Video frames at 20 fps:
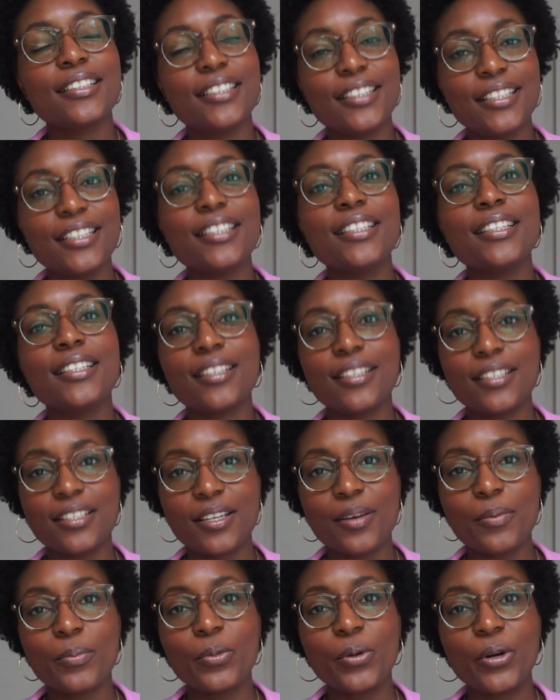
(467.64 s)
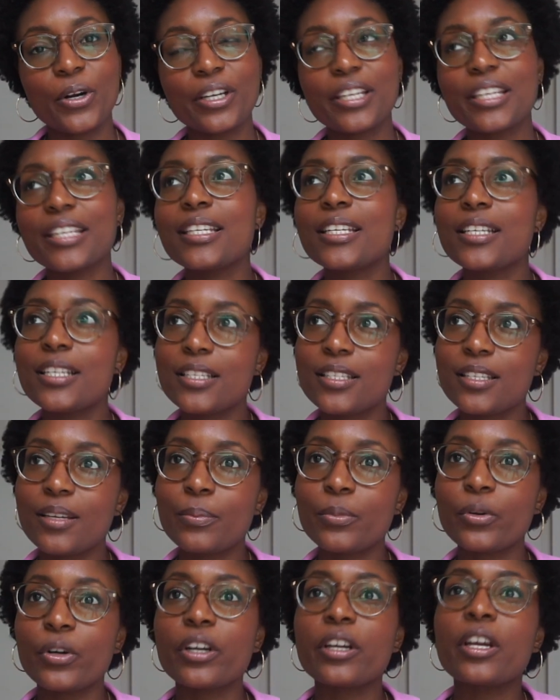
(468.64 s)
it needed some work.
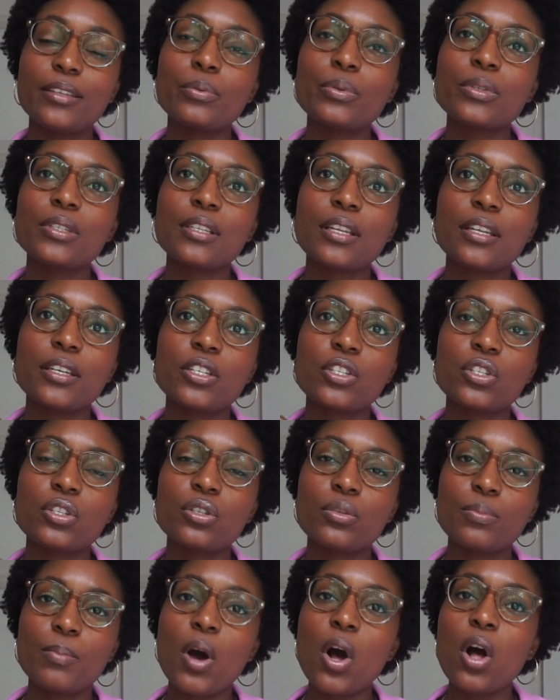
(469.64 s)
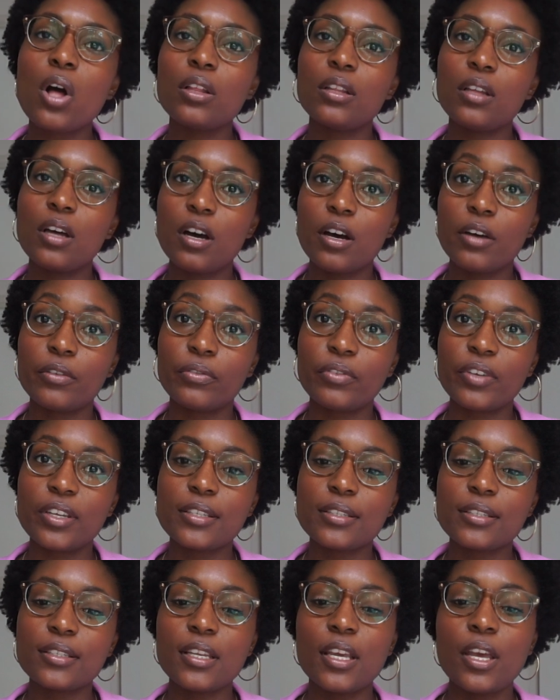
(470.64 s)
It was a small
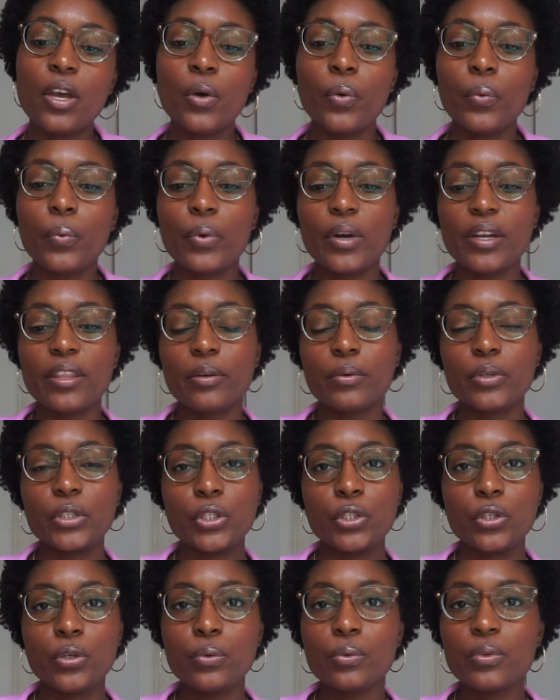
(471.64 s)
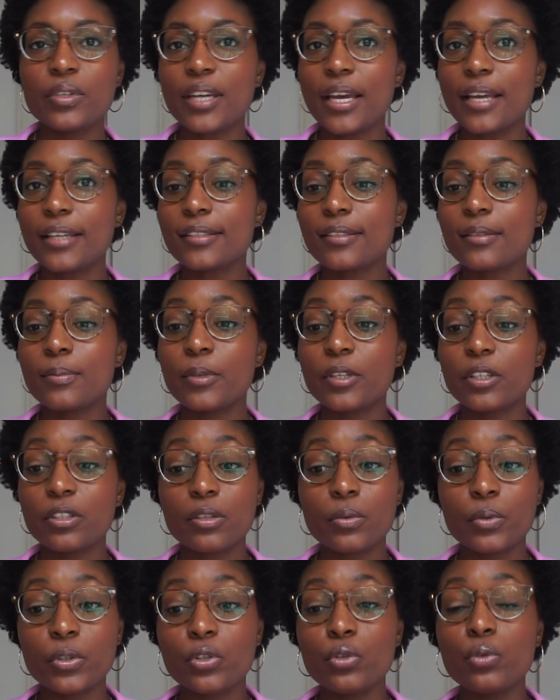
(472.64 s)
office where there were 2 desks, because
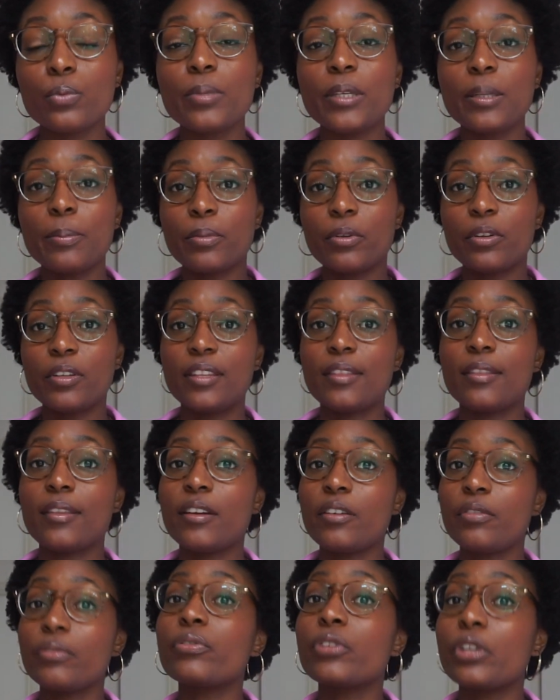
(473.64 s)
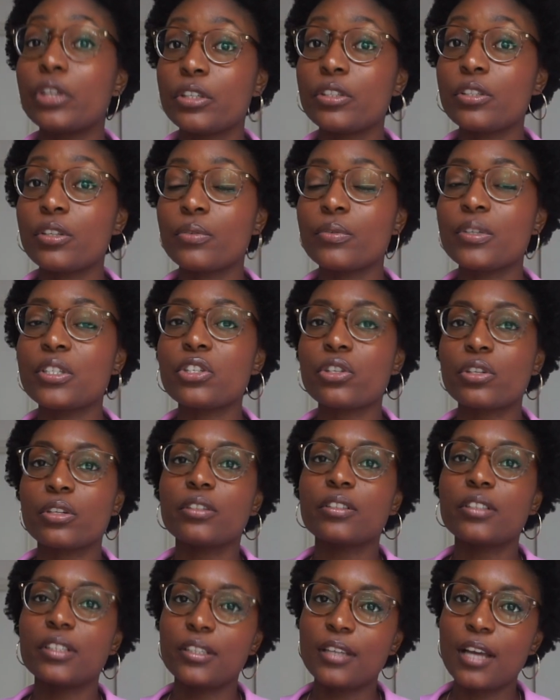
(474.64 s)
there were 2 people in there first
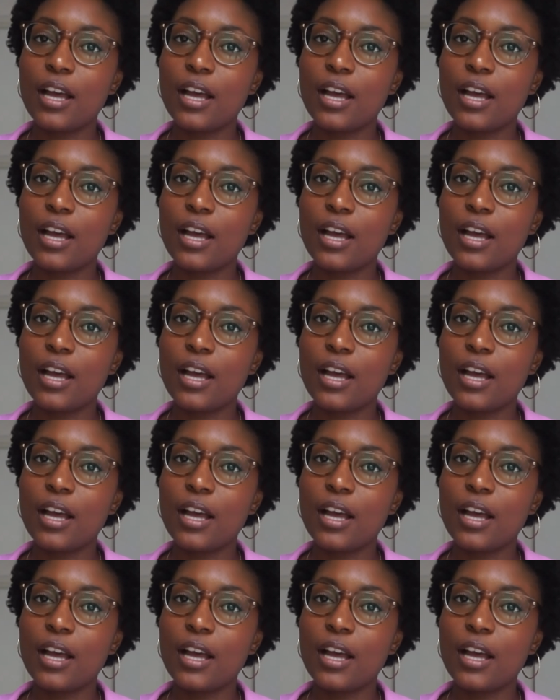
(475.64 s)
originally,